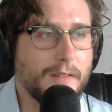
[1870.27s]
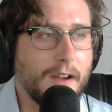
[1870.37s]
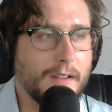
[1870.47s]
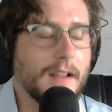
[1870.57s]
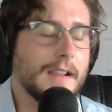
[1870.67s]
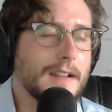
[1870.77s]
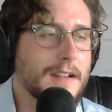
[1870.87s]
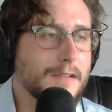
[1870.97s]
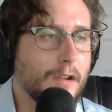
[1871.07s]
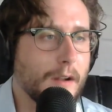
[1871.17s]
stuff out.
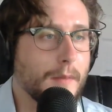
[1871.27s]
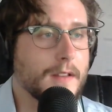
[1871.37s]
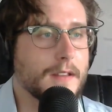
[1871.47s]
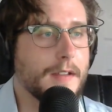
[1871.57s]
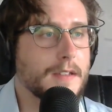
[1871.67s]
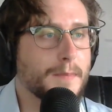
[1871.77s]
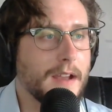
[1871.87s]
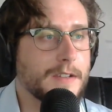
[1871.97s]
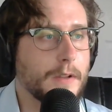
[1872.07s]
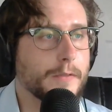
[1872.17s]
Let's talk about the
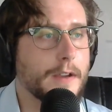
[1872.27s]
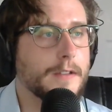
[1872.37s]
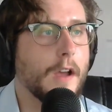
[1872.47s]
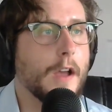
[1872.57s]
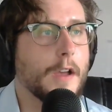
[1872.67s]
specs real quick.